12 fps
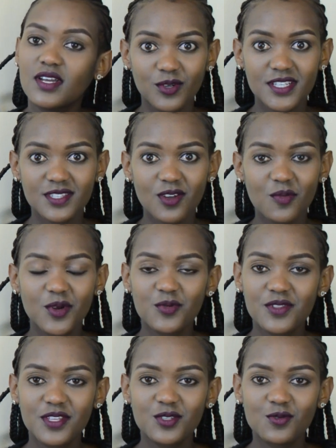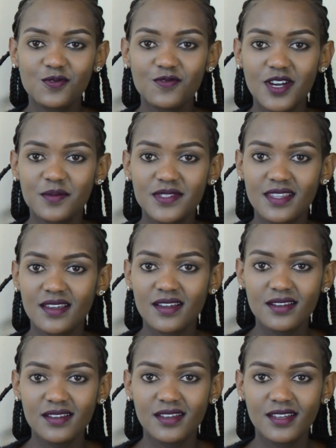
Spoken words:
What is common with the two verbs there?